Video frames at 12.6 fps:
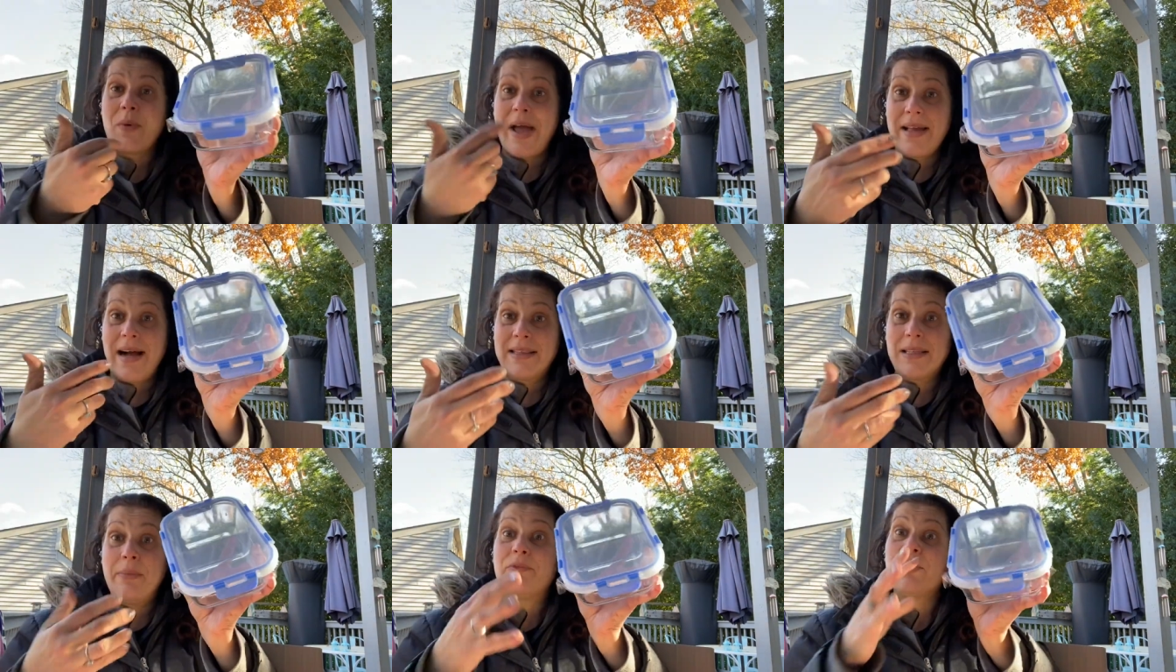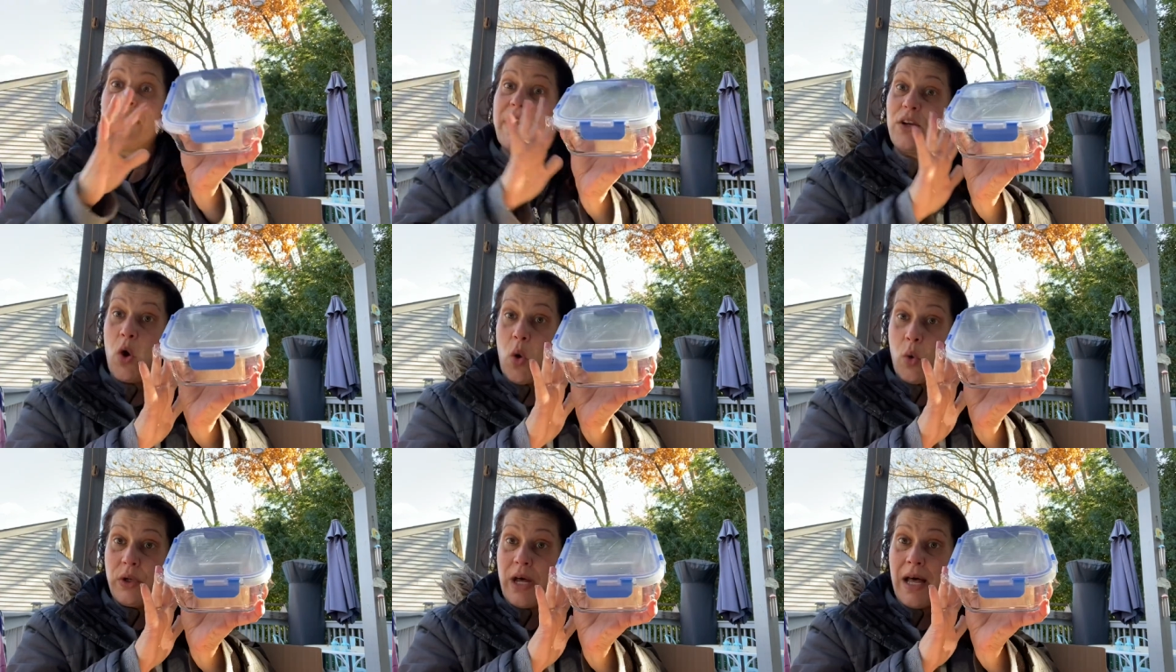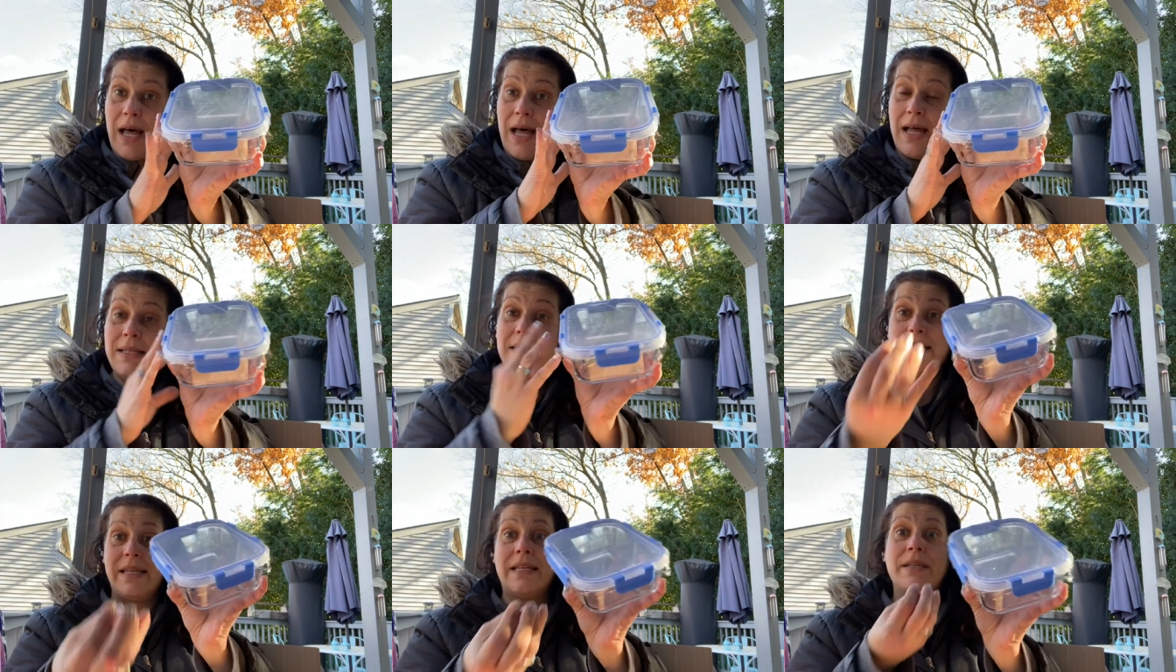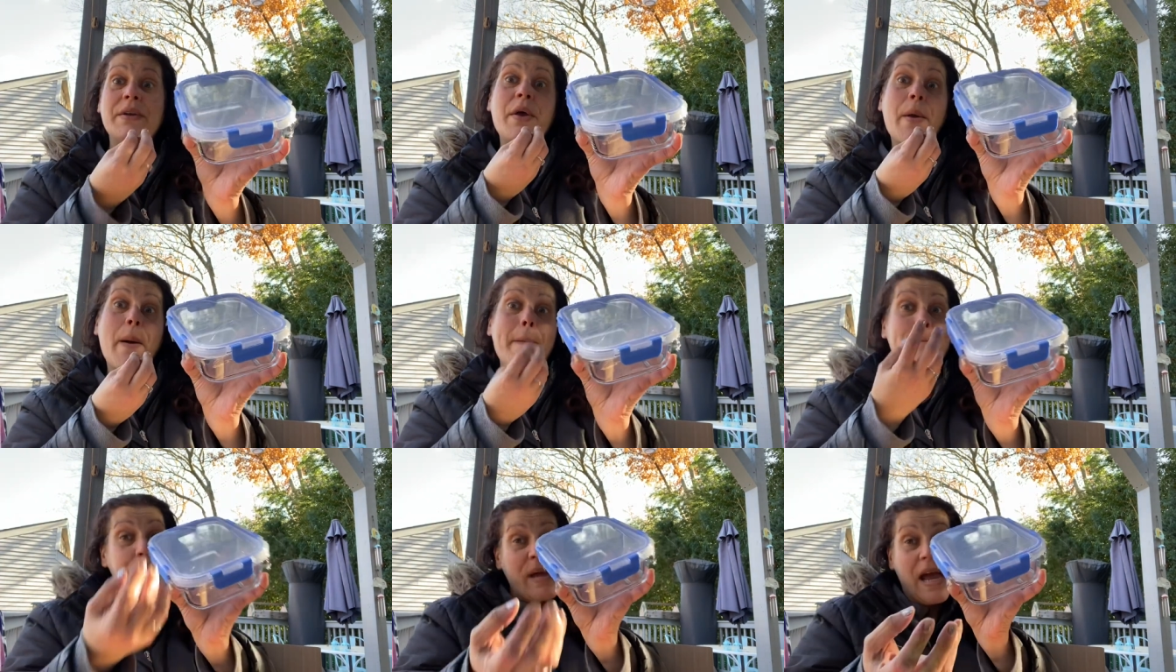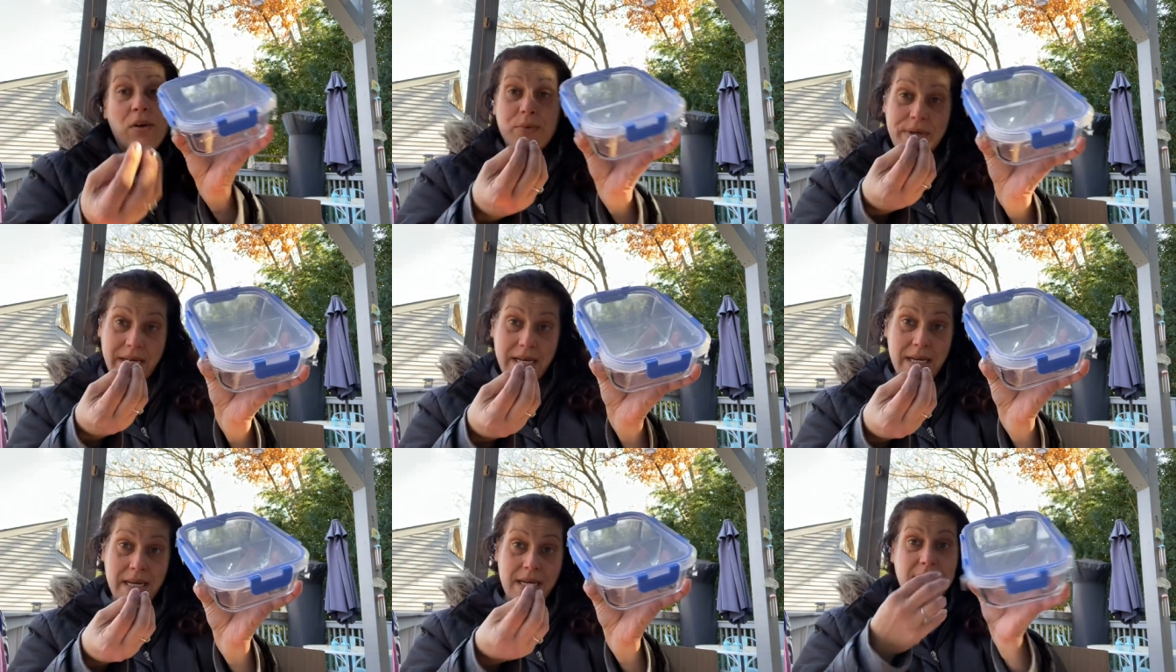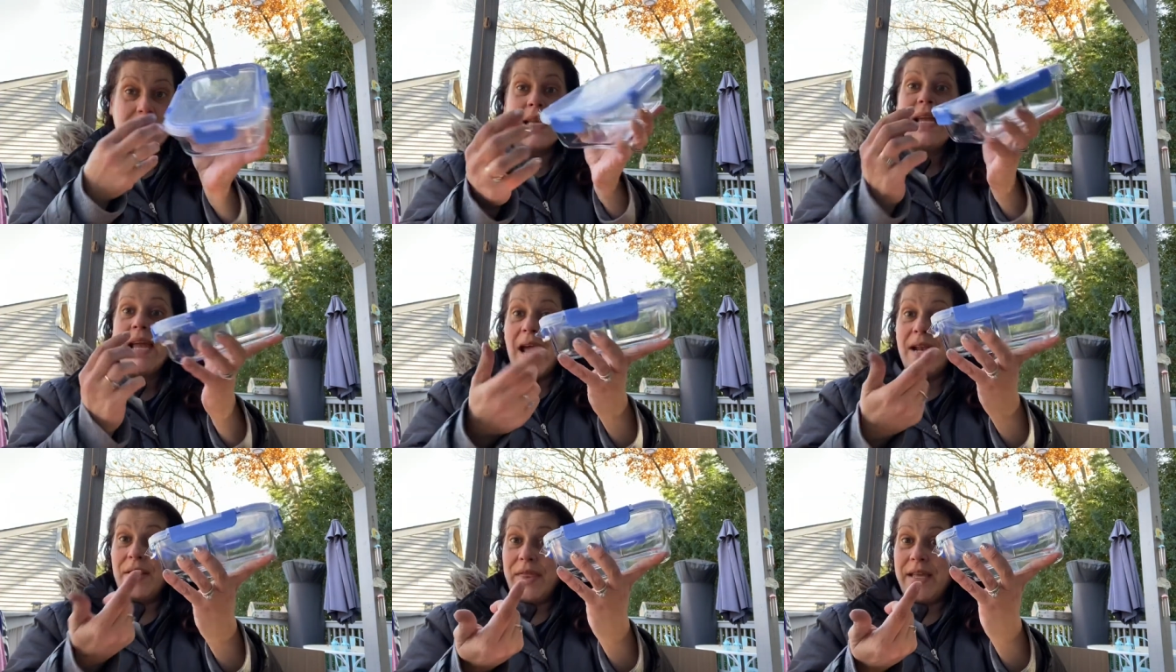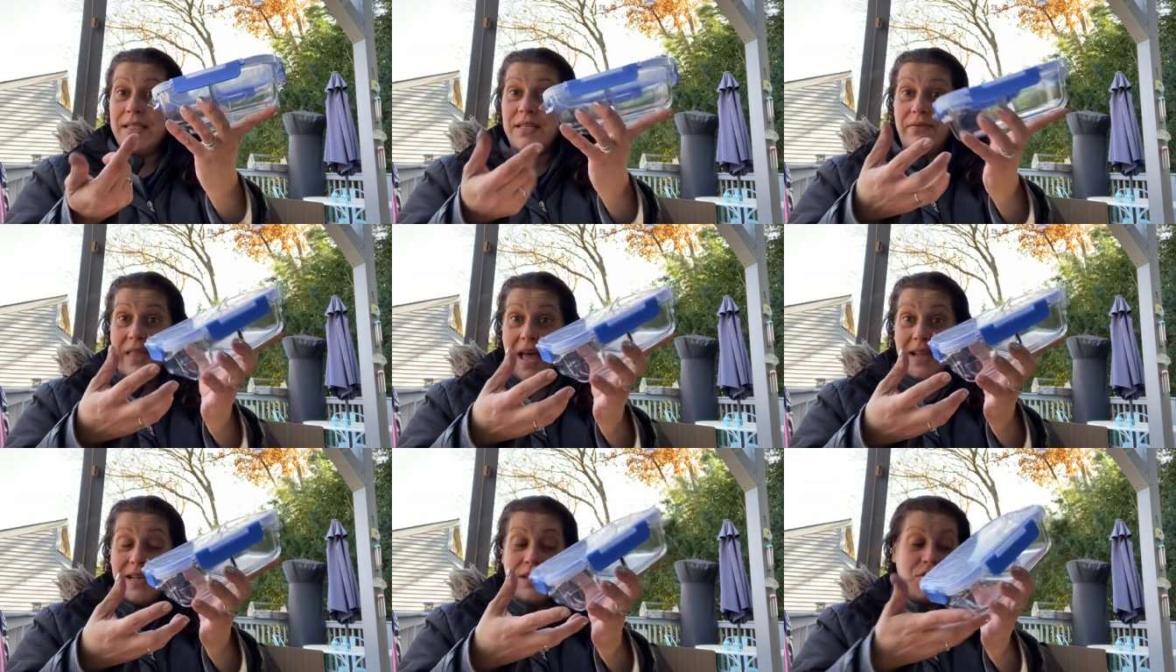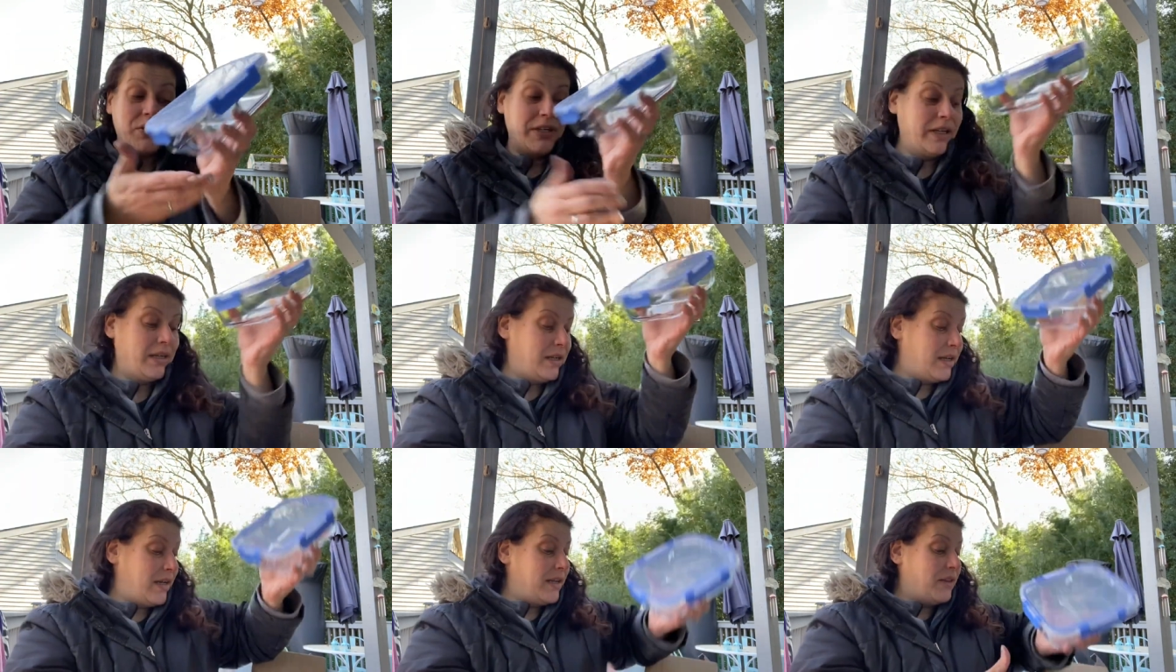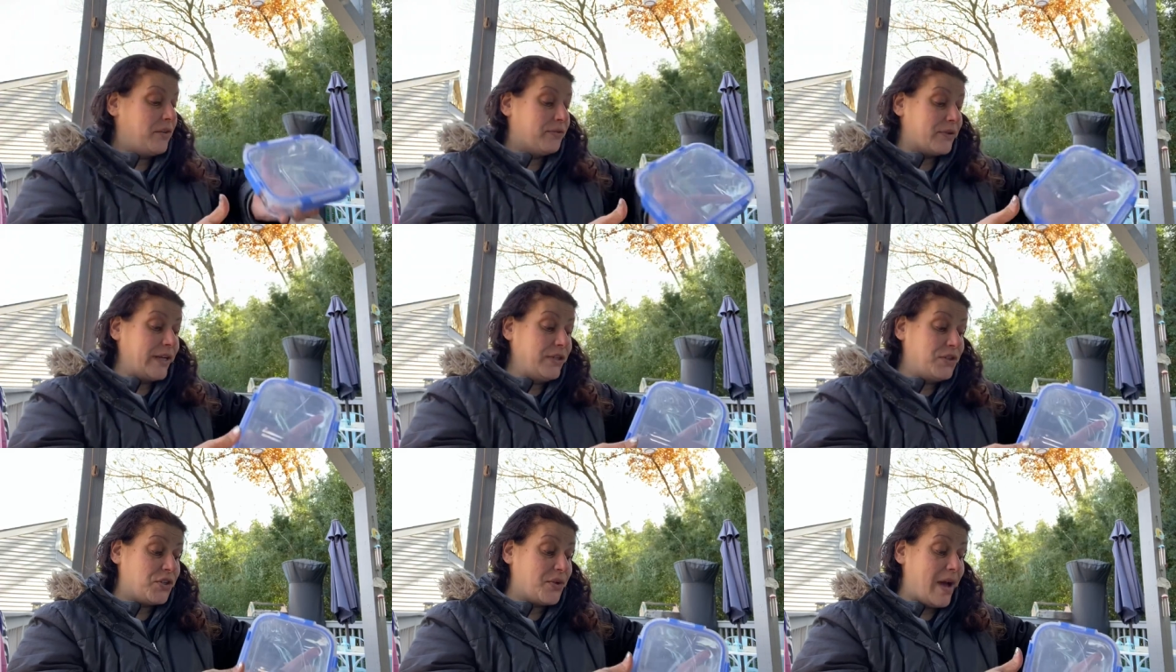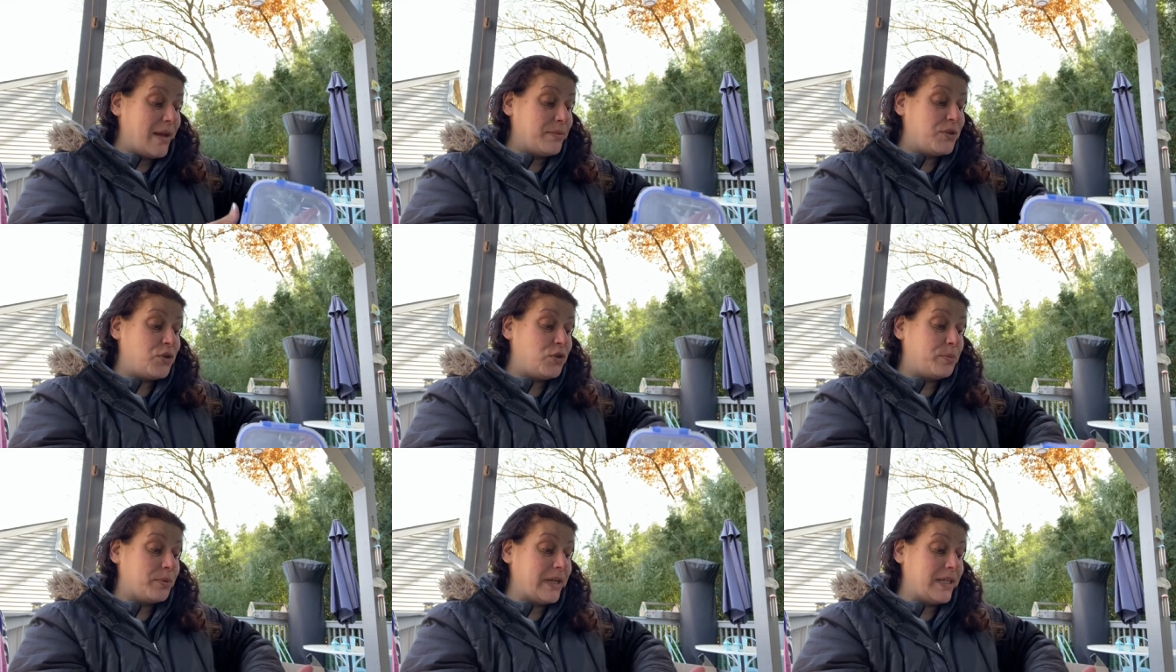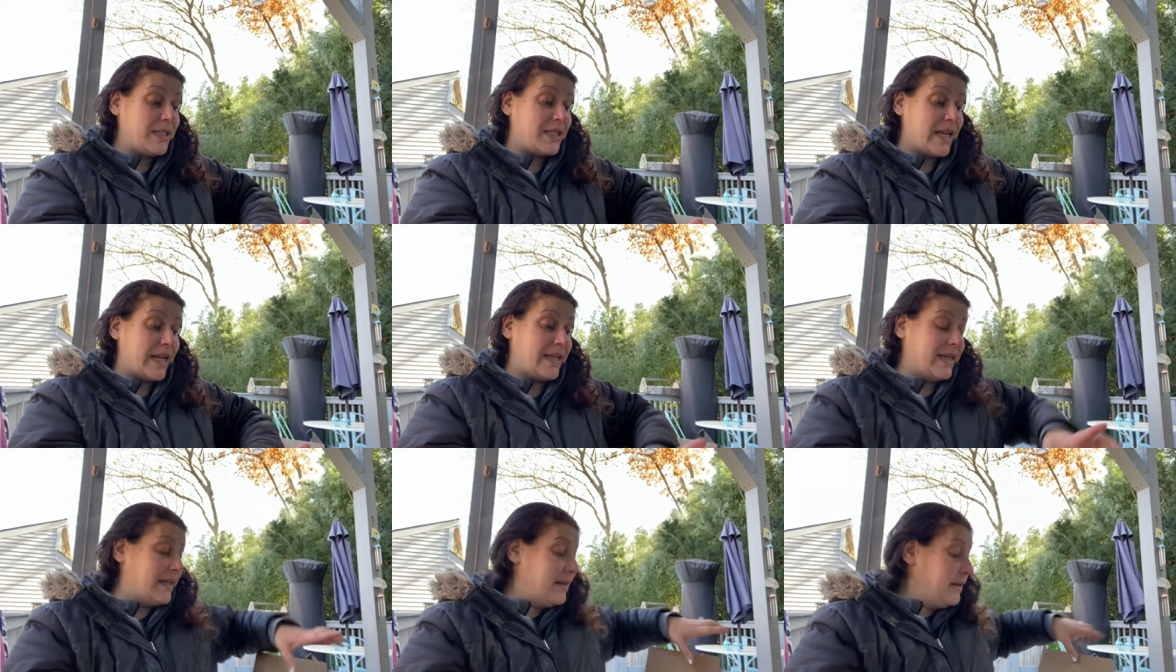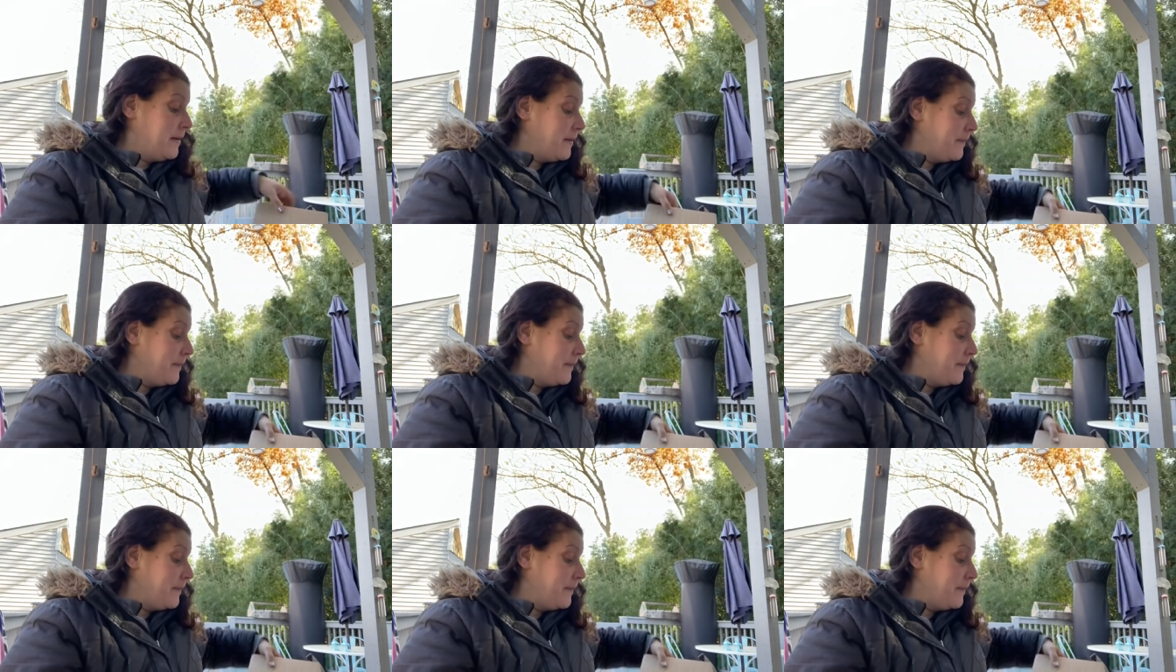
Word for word: I got them for like cold cuts and berries and things of that nature in the fridge. So I am super excited.